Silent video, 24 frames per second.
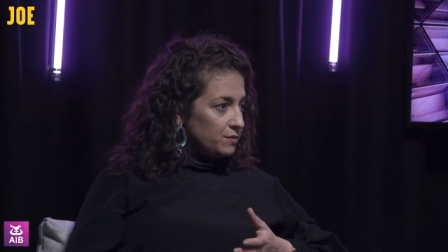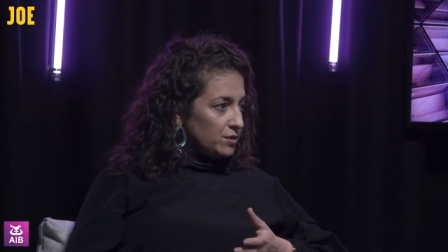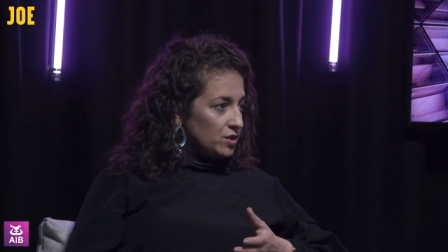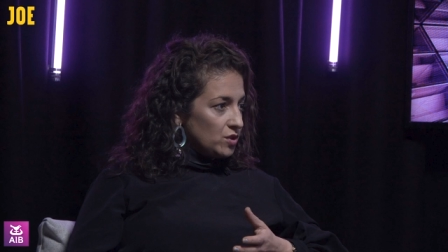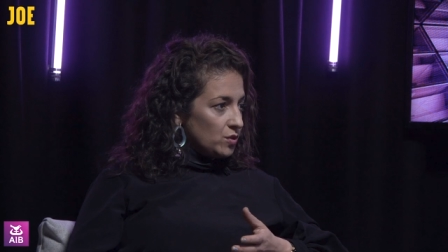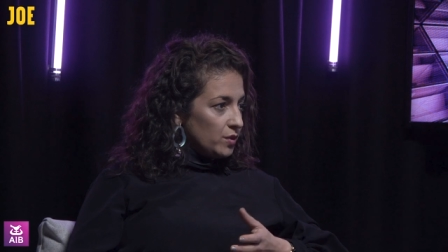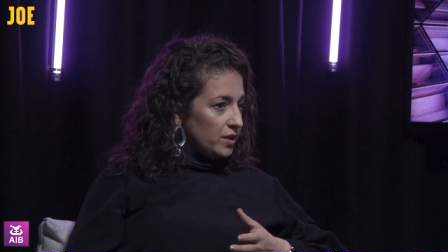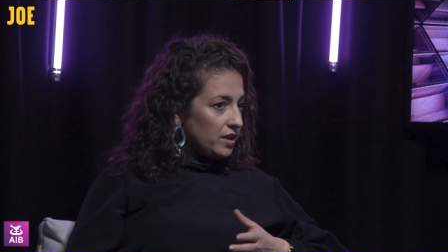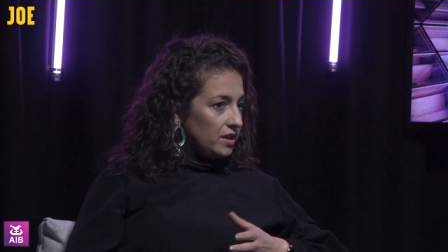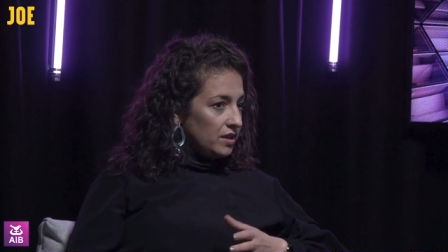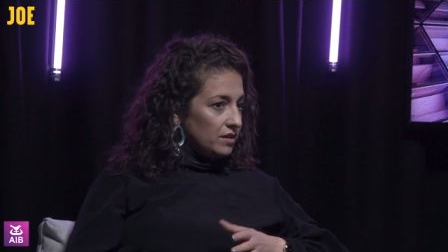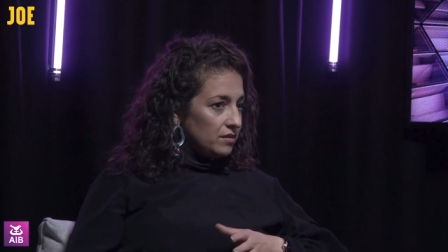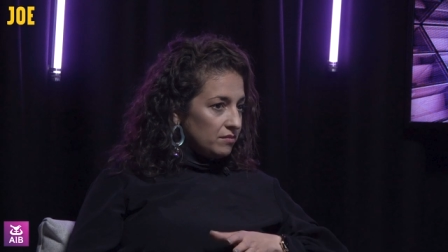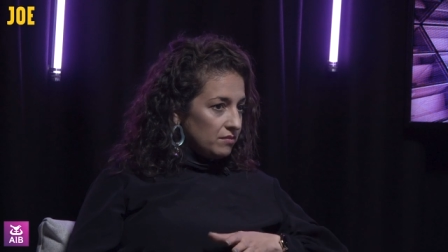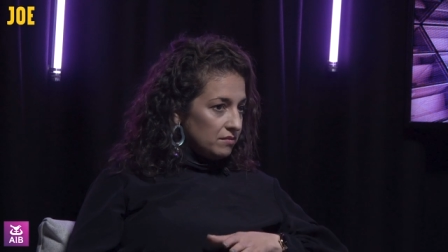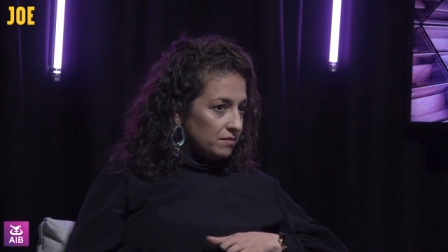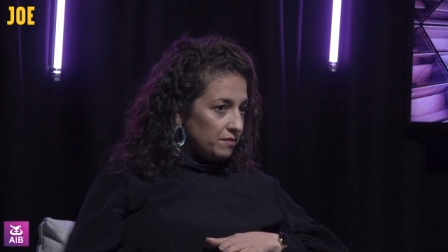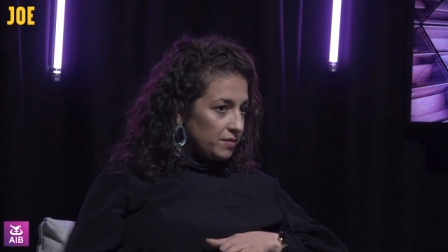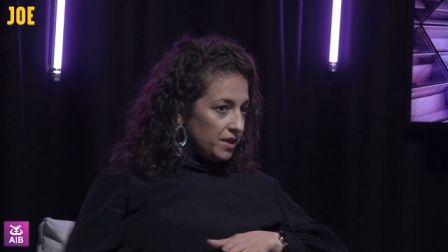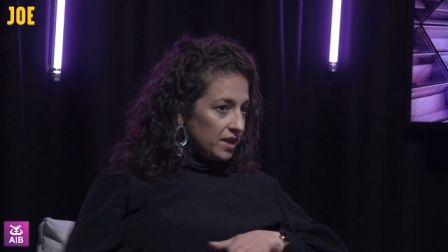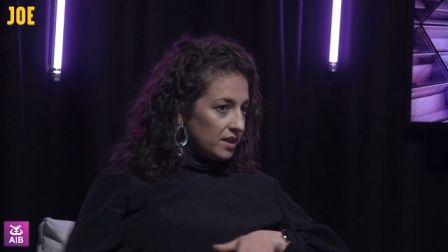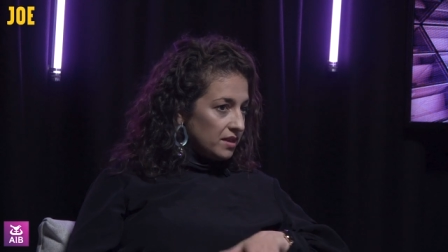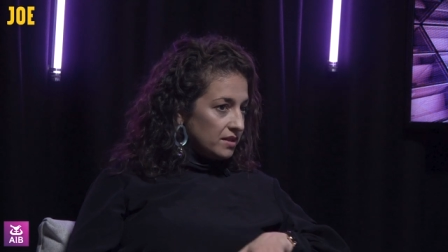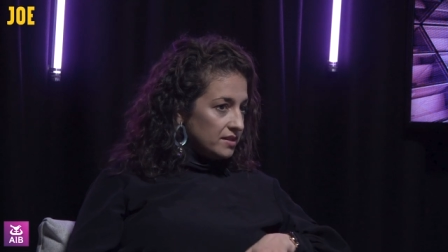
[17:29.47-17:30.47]
between
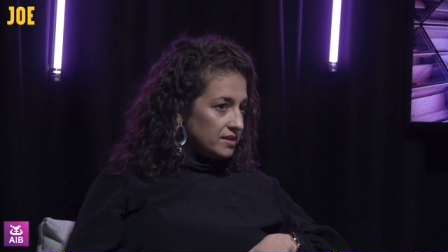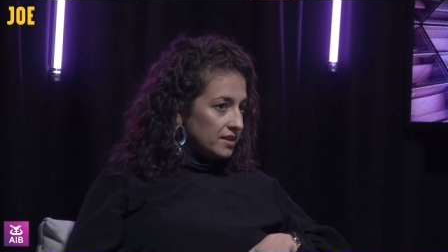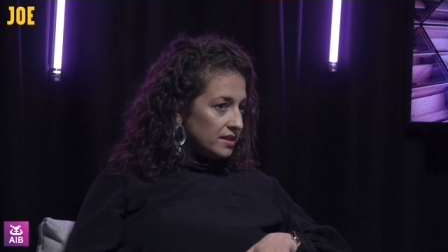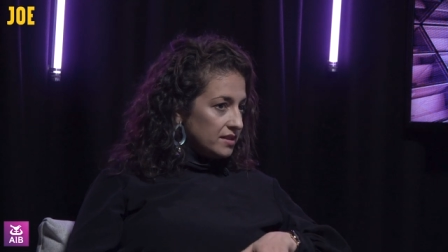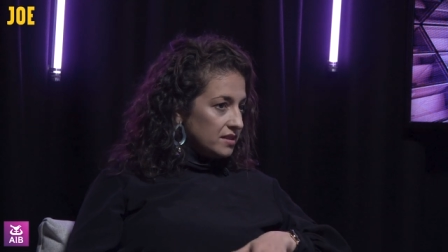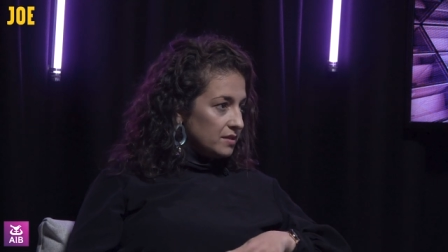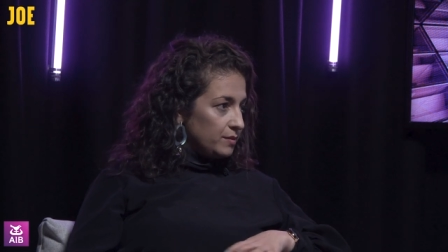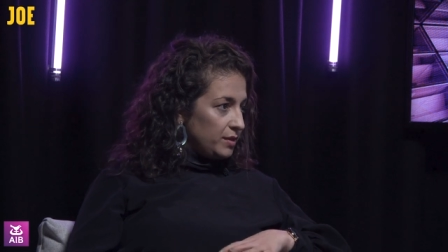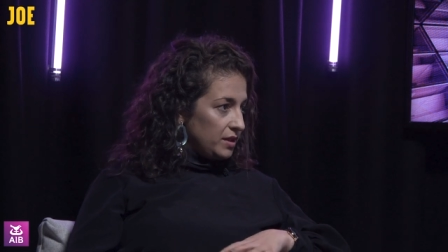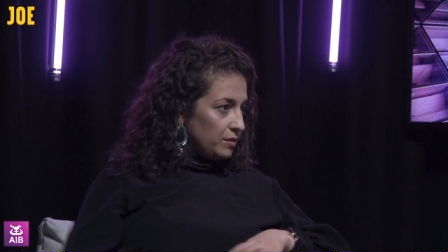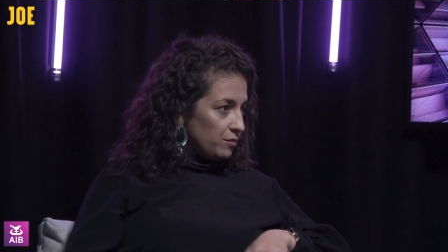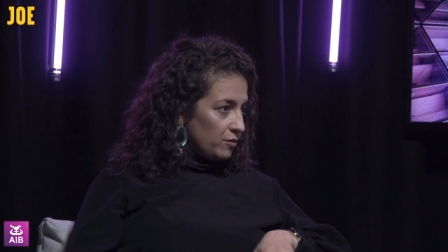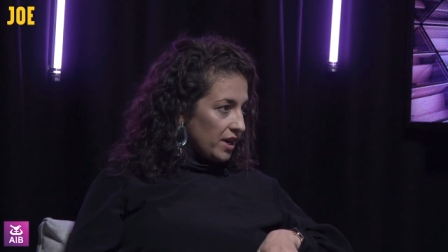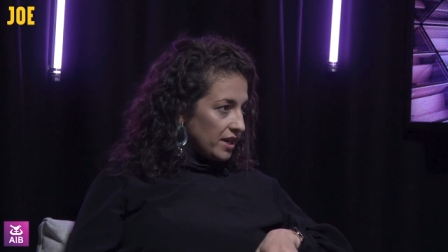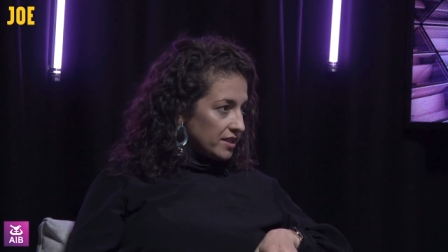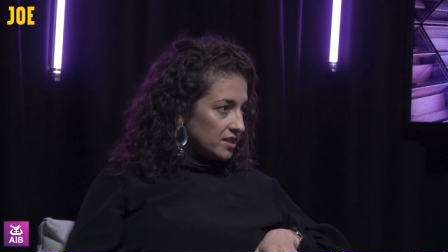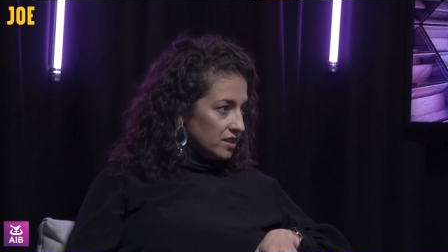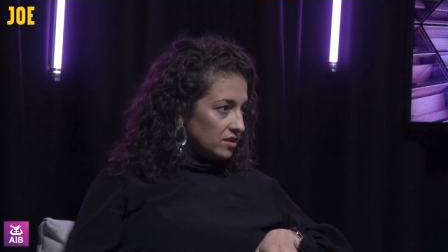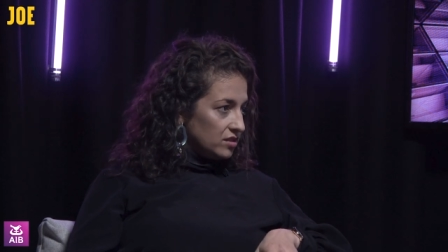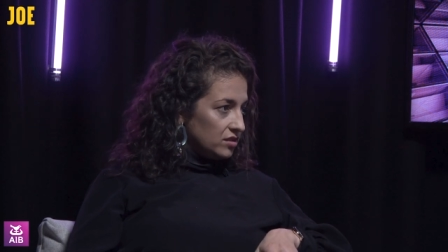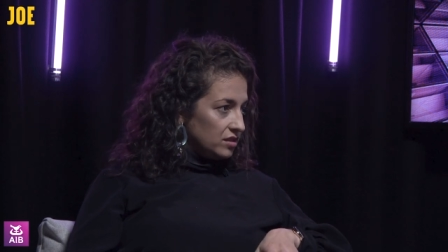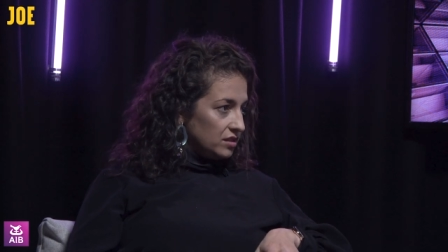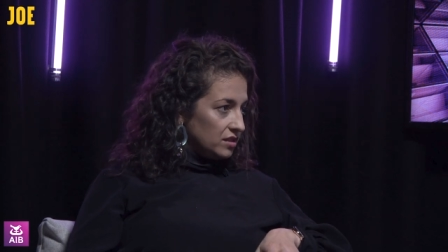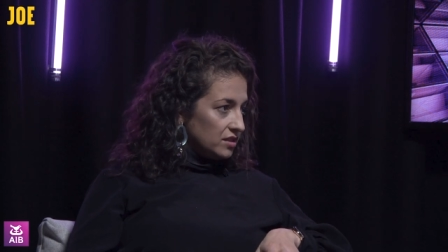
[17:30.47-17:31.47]
being sensible and
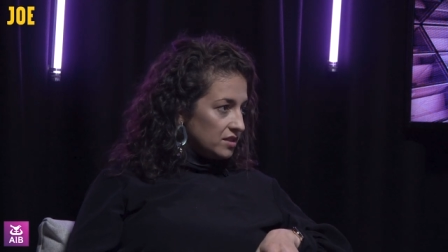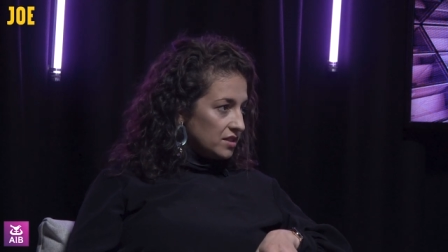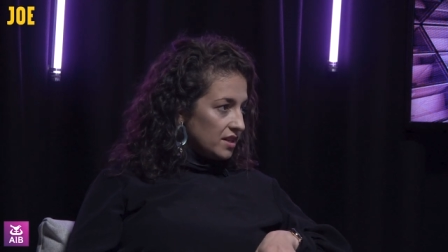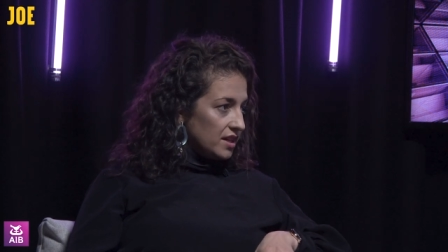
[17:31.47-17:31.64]
practical.